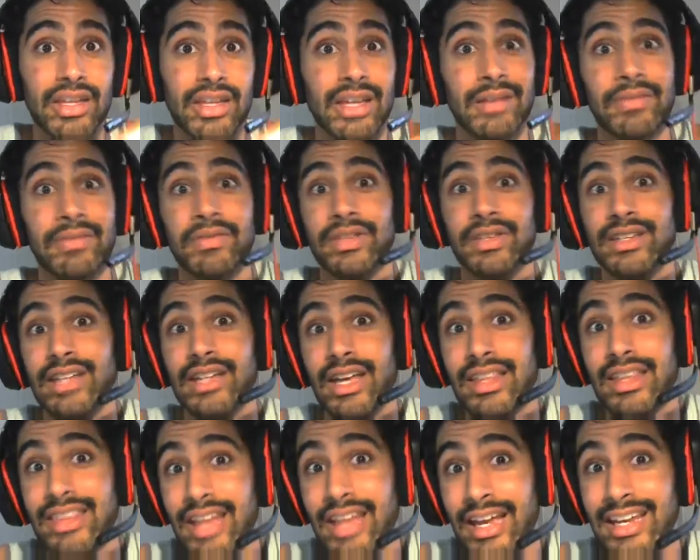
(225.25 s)
If the
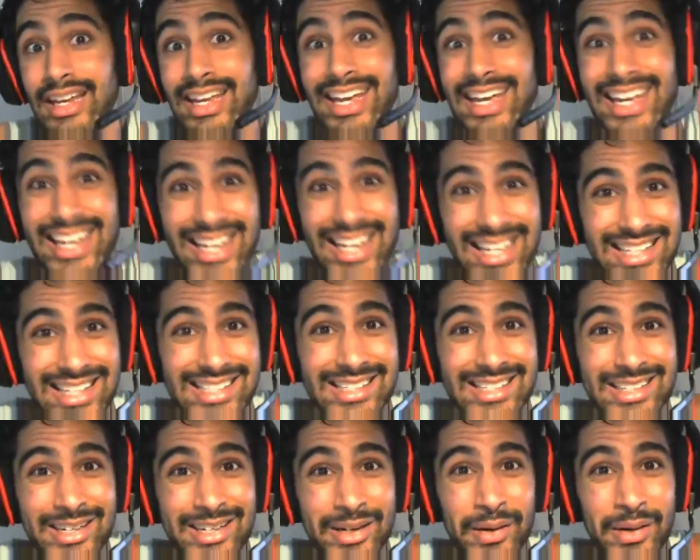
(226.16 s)
Death Knight hits
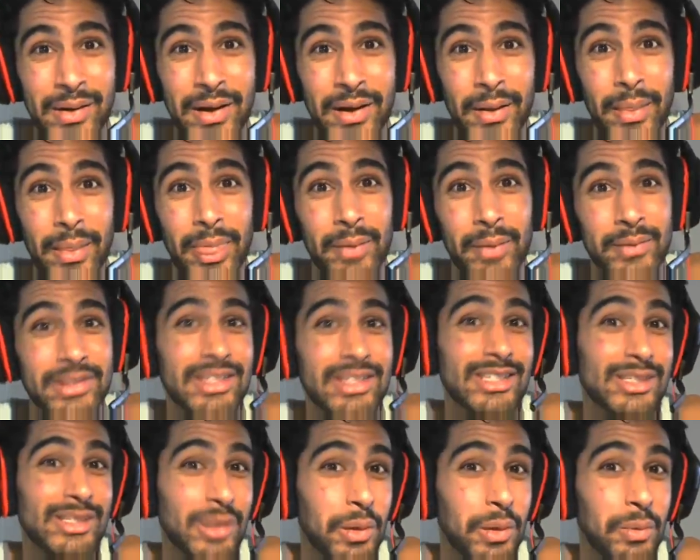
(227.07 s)
you with the
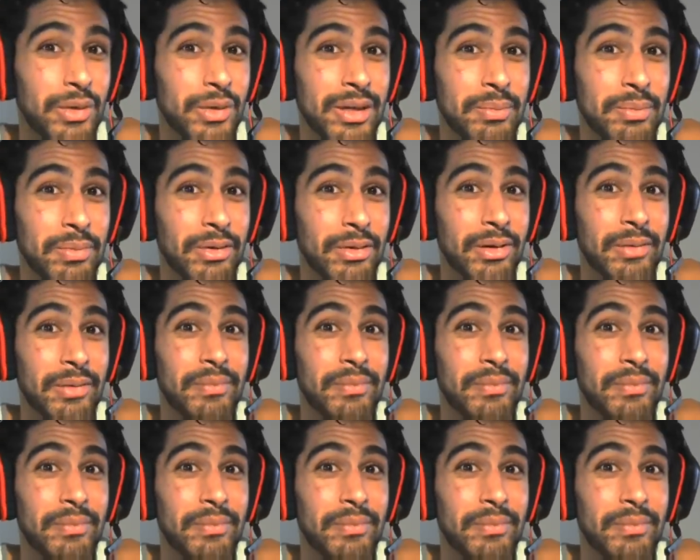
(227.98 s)
Soul Reaper,